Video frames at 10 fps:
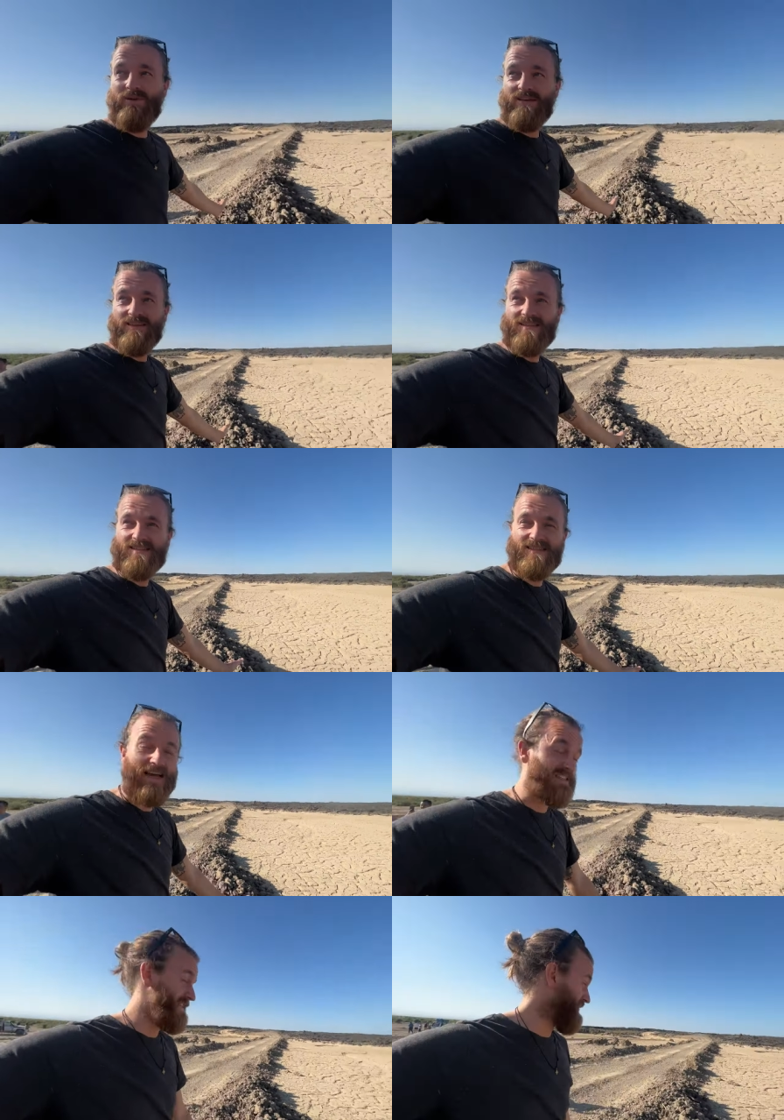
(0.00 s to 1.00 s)
like this.
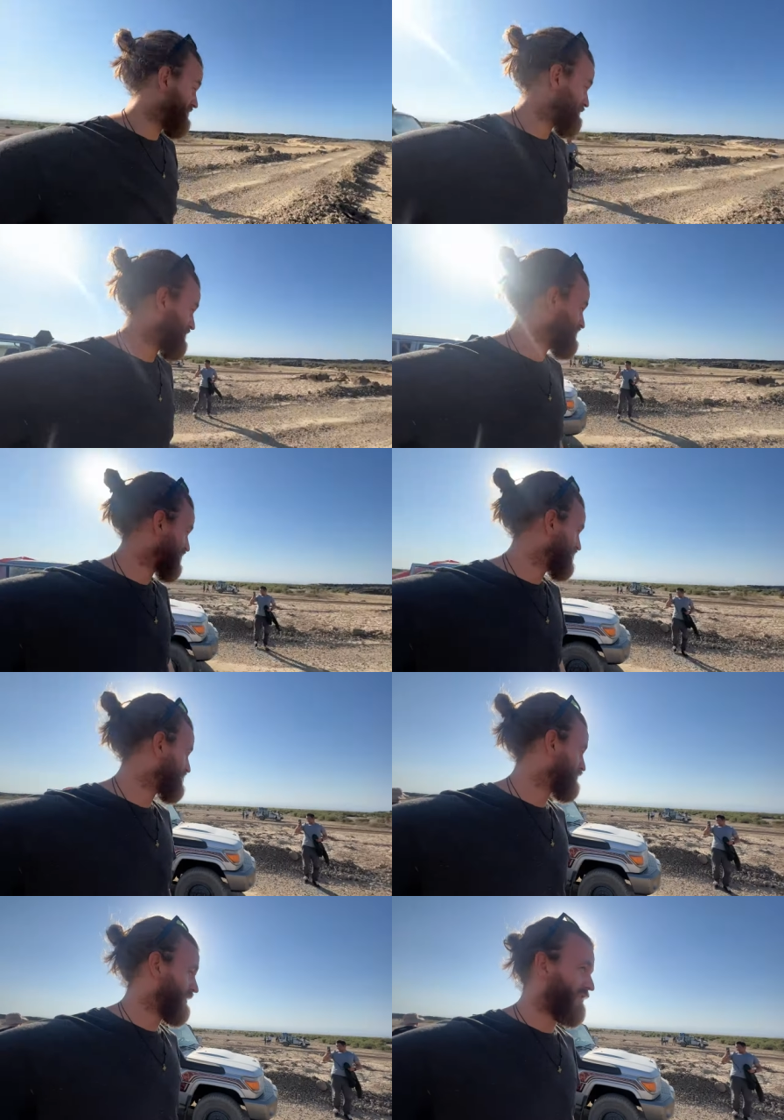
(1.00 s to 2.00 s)
Actually, it's been
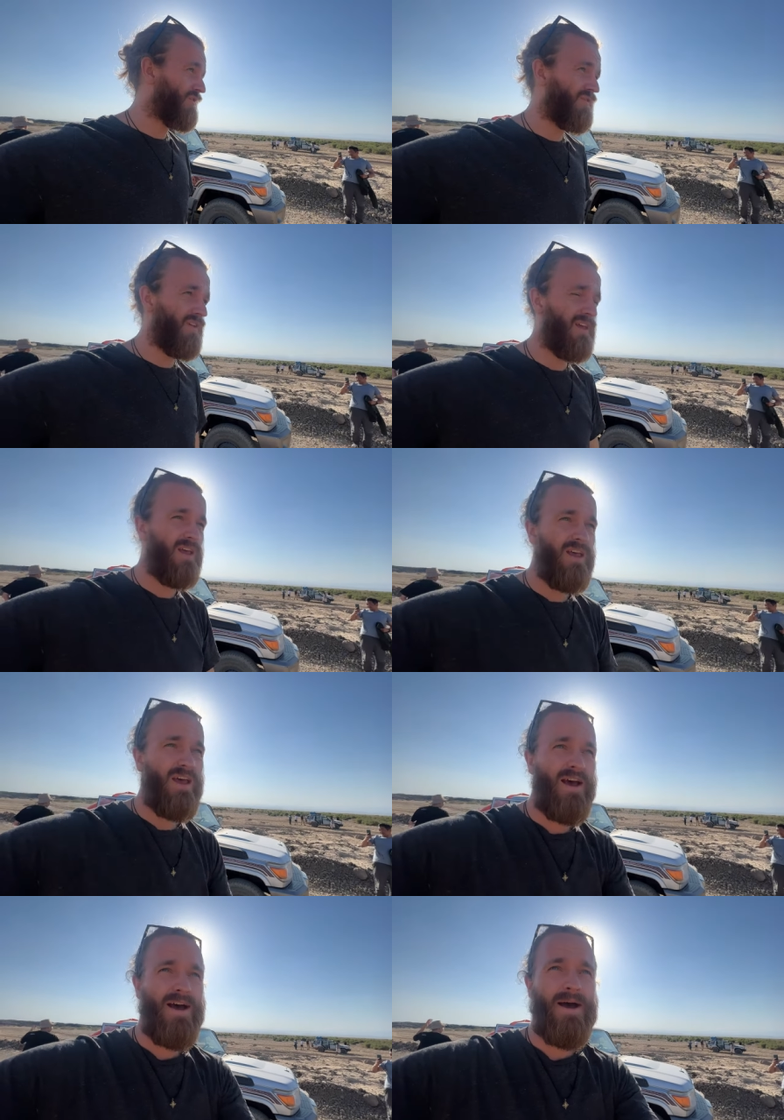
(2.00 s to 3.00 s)
changing quite a lot.
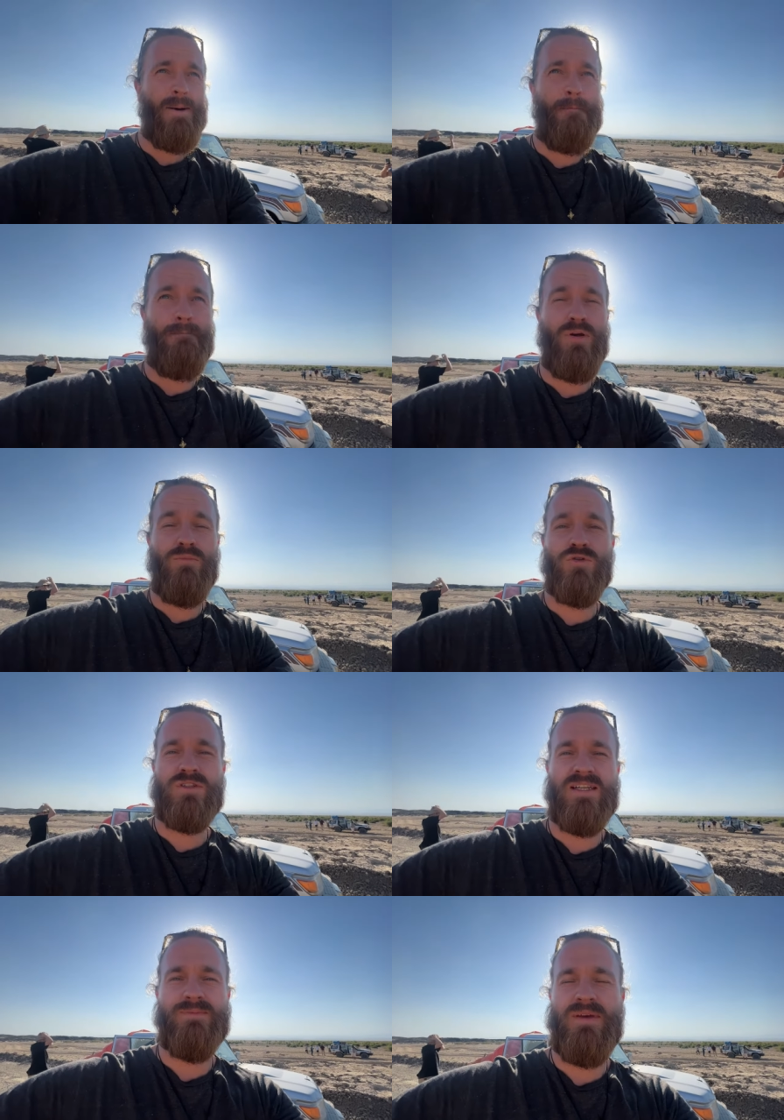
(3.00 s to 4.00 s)
Um, but
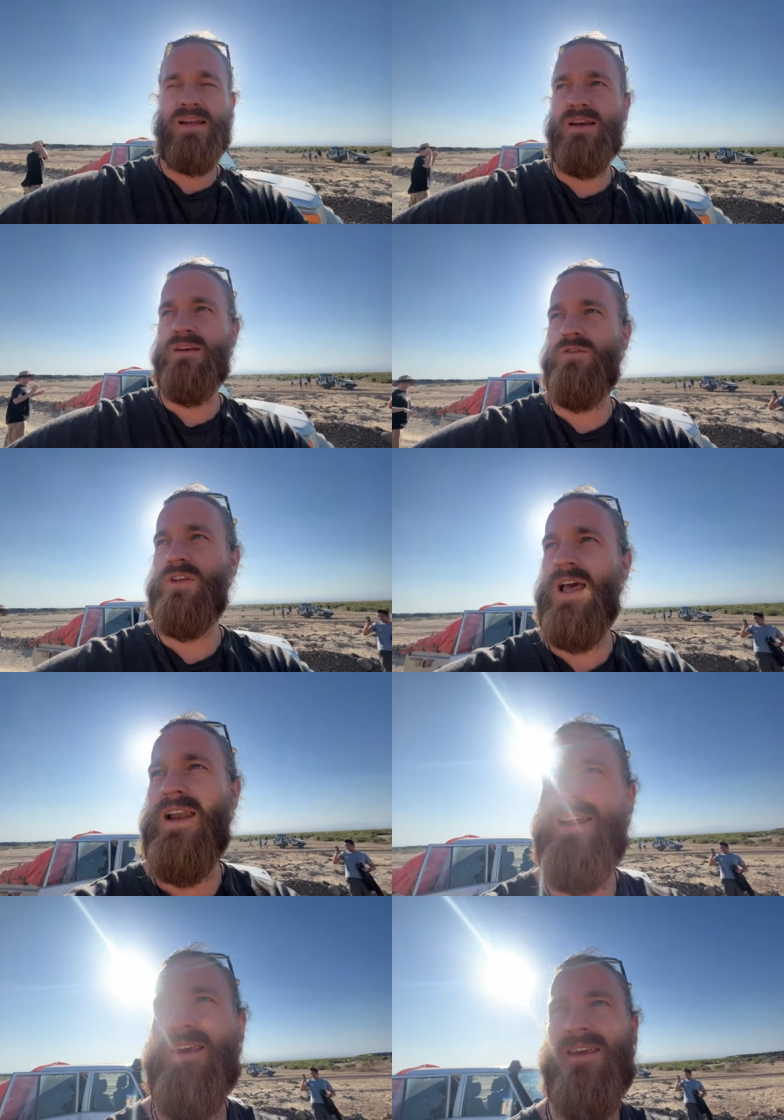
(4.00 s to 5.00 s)
mostly it's been
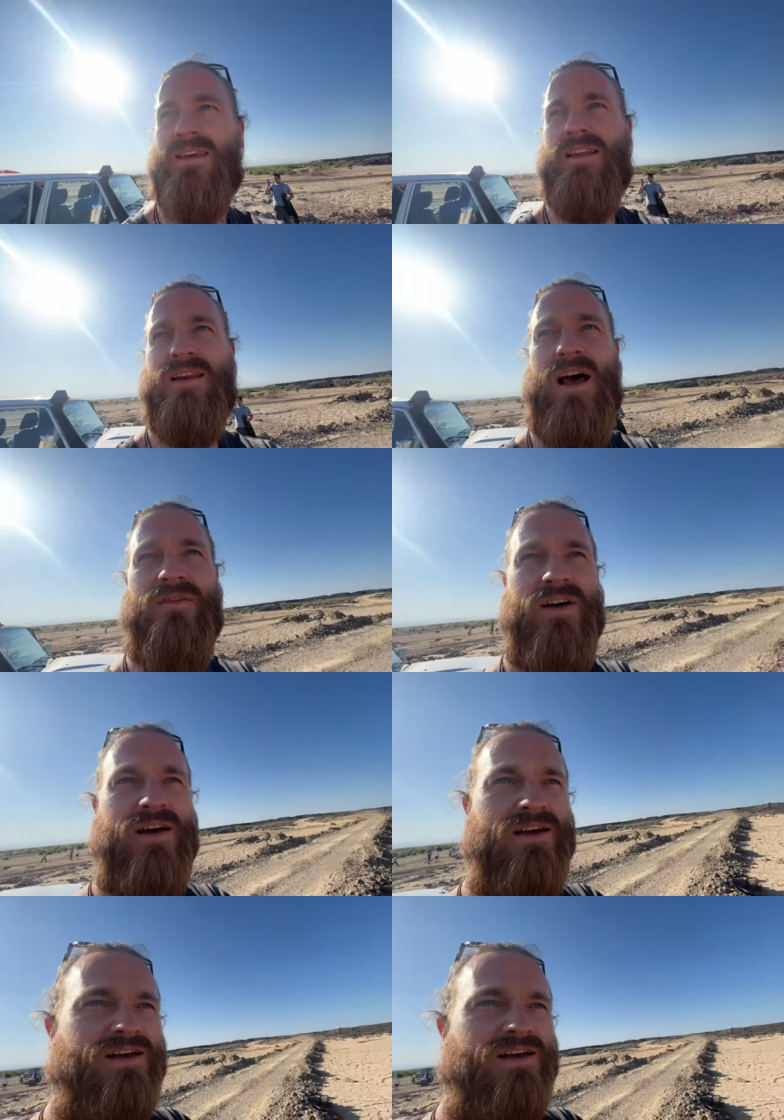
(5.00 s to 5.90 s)
volcanic, lava,